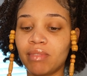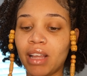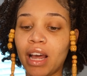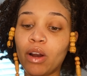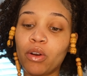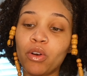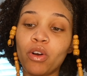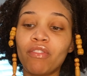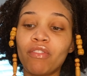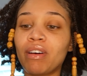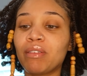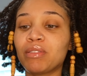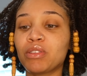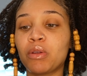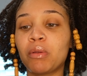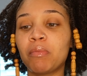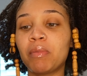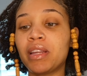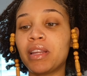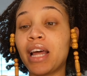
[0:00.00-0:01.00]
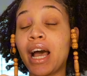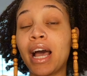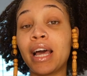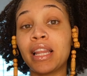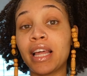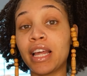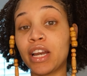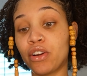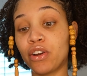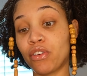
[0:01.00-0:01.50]
I don't know if I was going to be
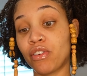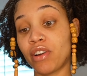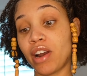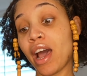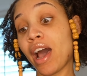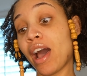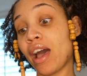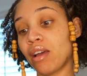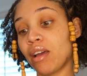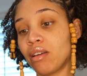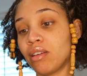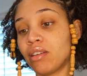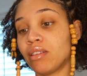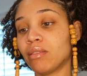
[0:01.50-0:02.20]
dilated or not.